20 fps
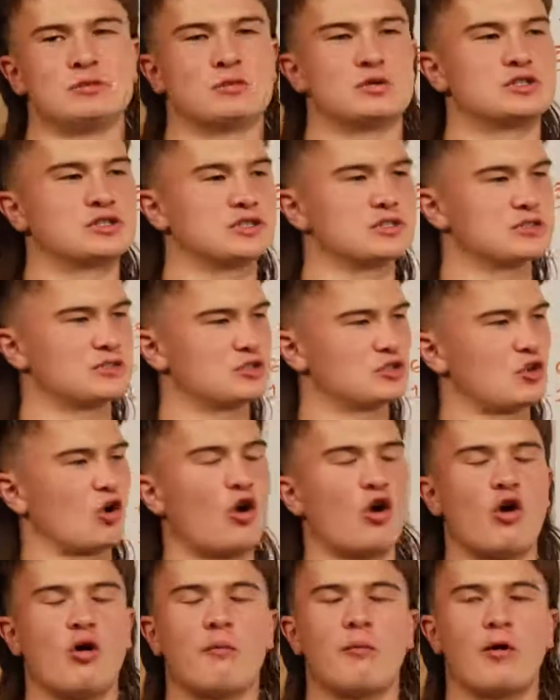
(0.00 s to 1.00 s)
which is just
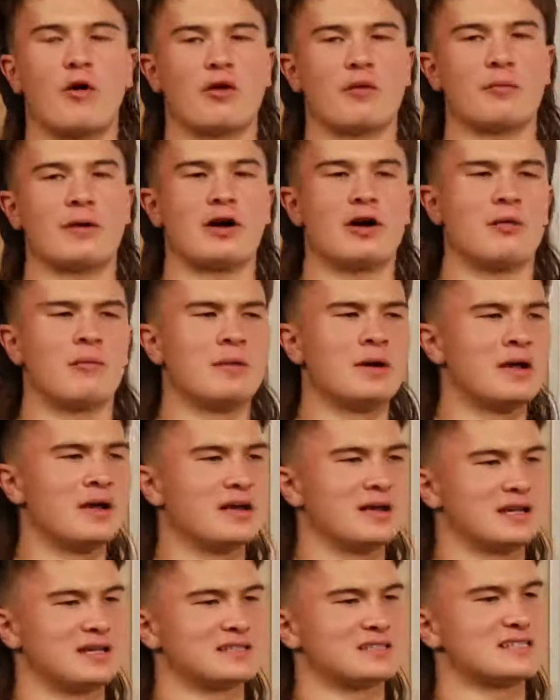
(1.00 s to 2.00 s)
all barbell,
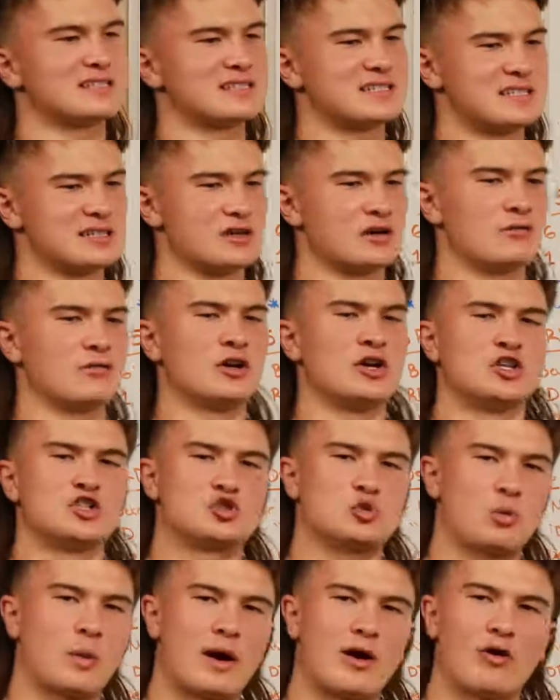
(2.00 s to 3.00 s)
consisting of
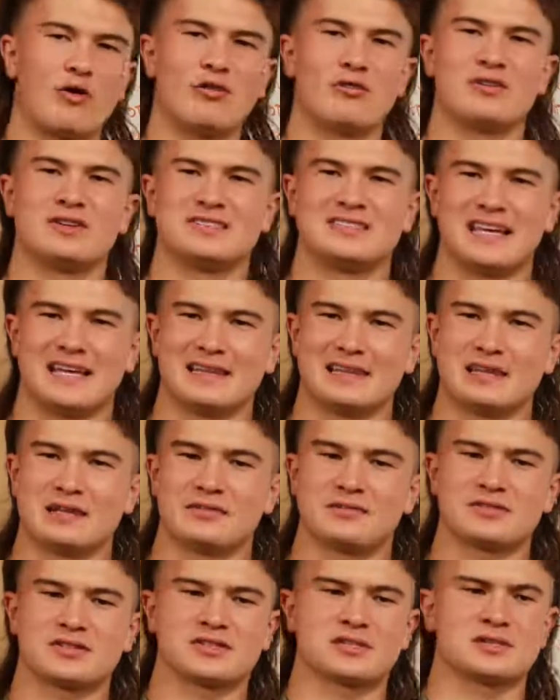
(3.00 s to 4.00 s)
12
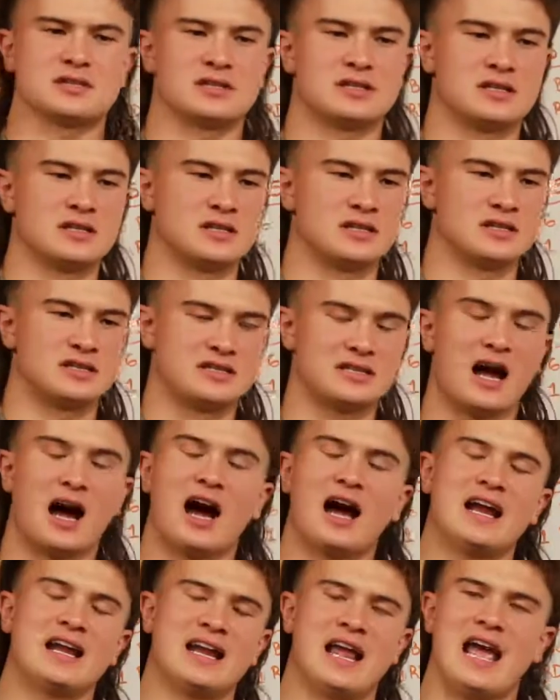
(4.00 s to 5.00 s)
deadlifts,
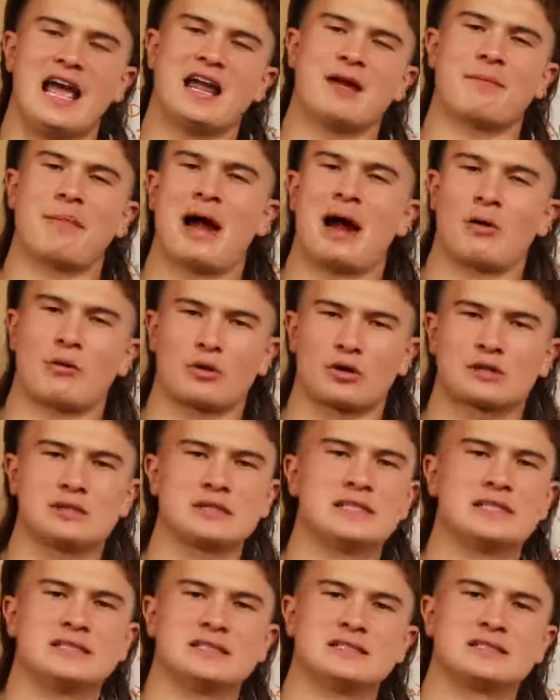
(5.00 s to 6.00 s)
9 hang power
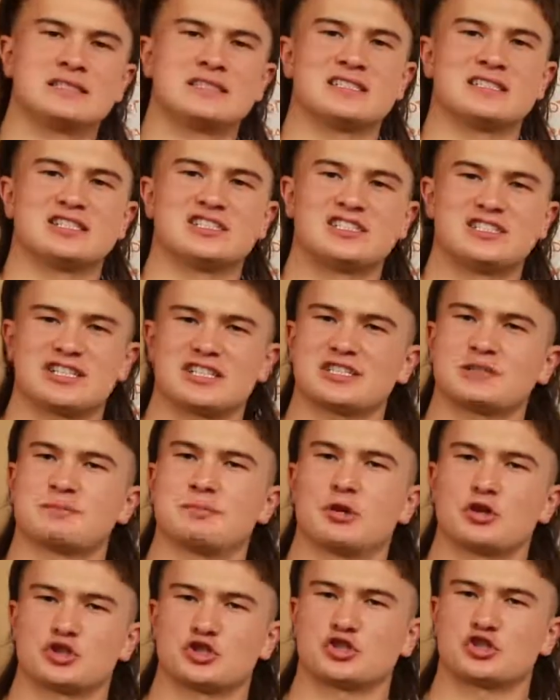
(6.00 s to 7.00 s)
cleans, 6
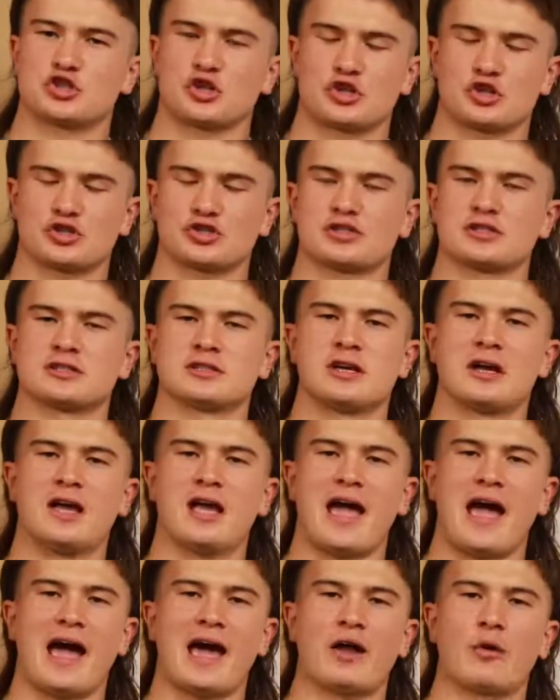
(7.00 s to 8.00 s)
push jerks
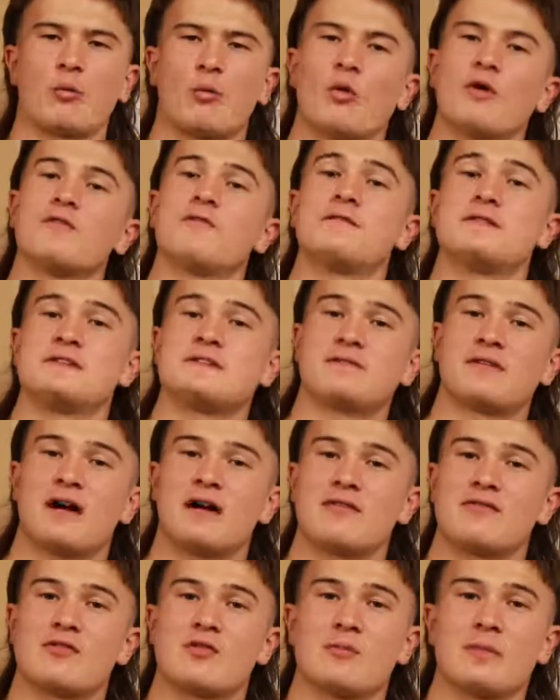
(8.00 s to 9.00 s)
at
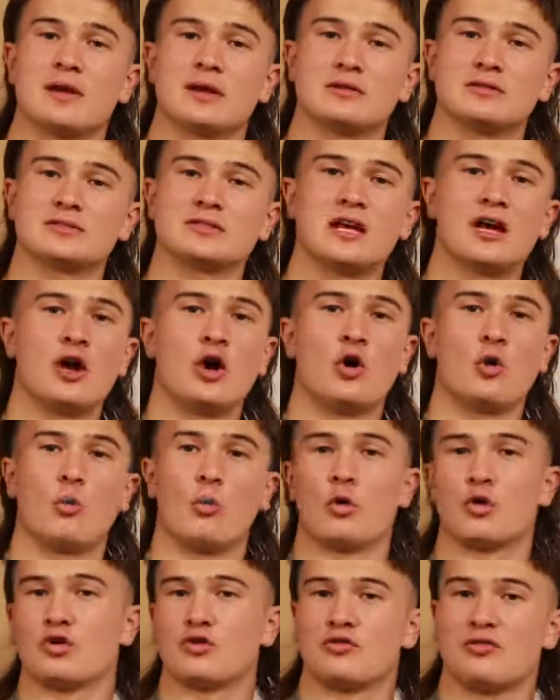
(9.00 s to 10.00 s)
155 for the males,
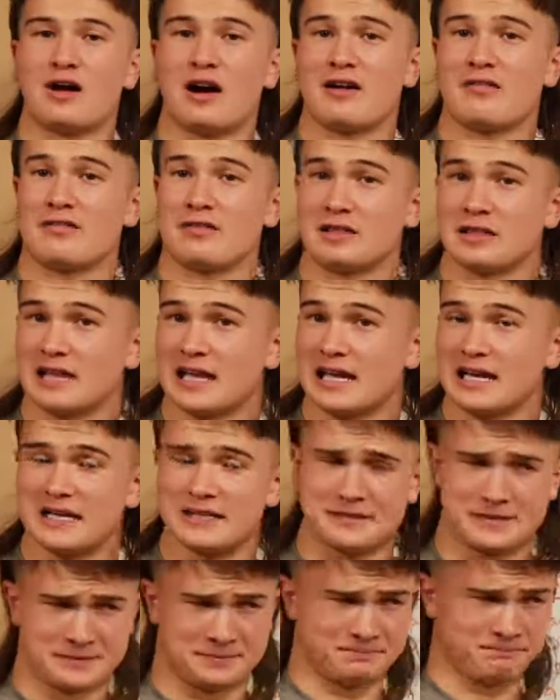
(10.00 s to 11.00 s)
105 for the
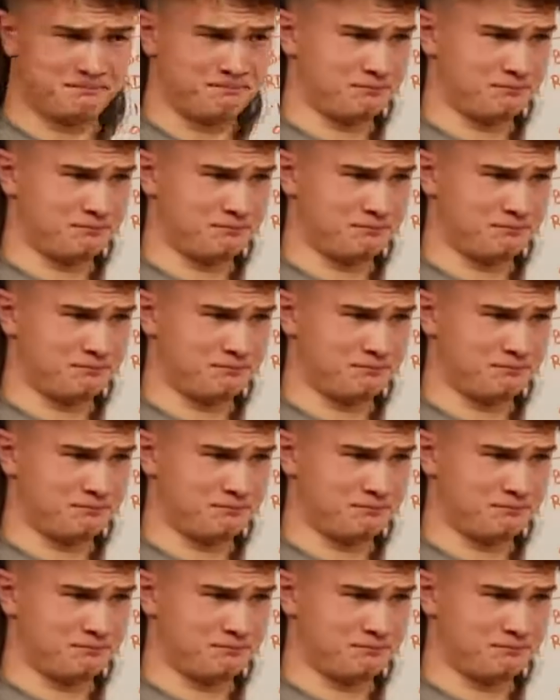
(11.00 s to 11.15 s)
ladies.